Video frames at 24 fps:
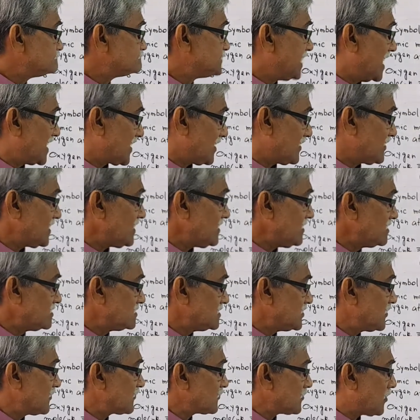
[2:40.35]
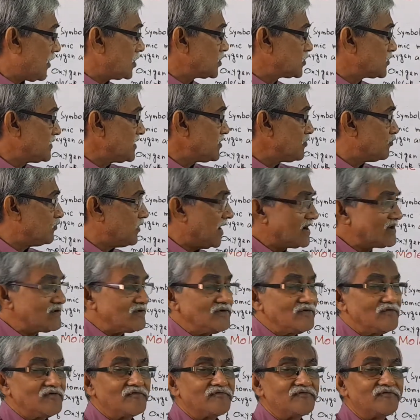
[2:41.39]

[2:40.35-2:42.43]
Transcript: Faraday. It is called to be 1